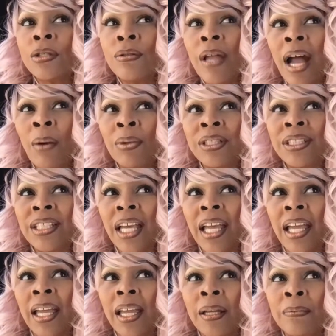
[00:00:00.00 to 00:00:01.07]
I would
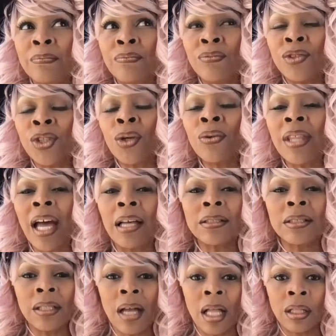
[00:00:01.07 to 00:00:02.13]
say,
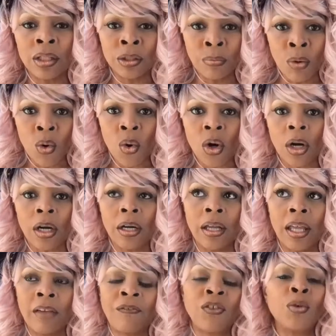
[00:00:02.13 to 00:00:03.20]
$2,000 more
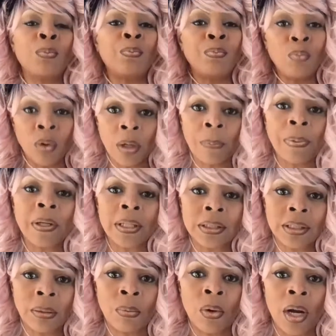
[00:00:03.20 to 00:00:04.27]
if you were to put it
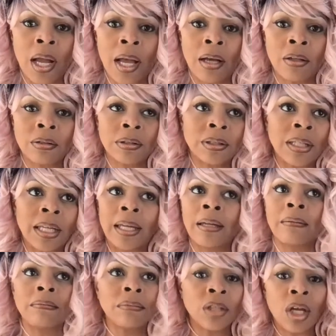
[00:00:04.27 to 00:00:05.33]
somewhere else, like
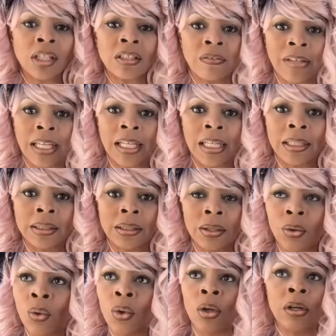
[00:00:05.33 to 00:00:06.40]
Las Vegas
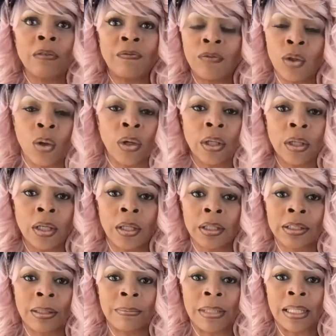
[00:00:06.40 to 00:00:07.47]
or Florida or
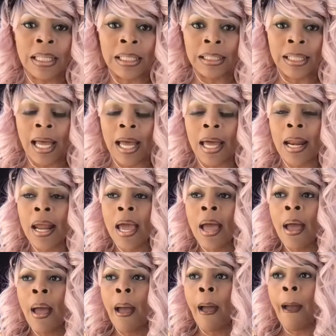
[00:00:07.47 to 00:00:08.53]
something like that.
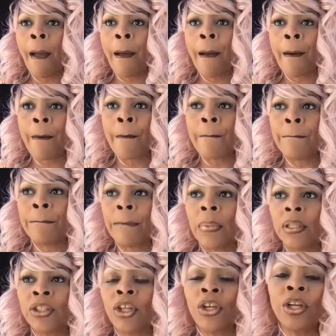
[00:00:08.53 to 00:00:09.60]

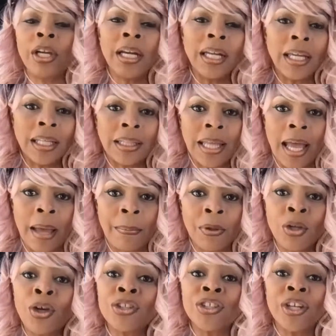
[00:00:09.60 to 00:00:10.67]
So you're going to get that, but
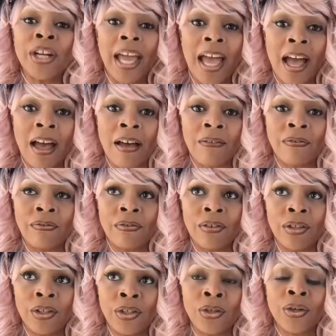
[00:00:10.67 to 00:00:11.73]
you're also going to have
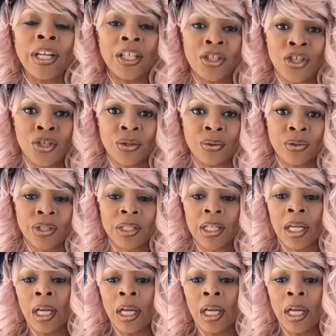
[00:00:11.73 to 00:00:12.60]
your issues,